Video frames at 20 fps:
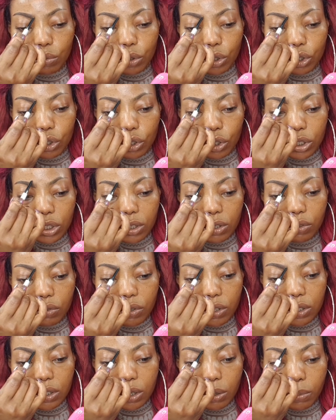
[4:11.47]
too much, nothing
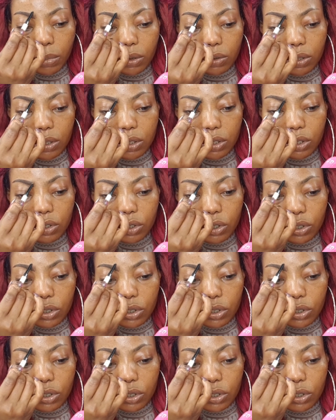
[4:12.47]
crazy about this.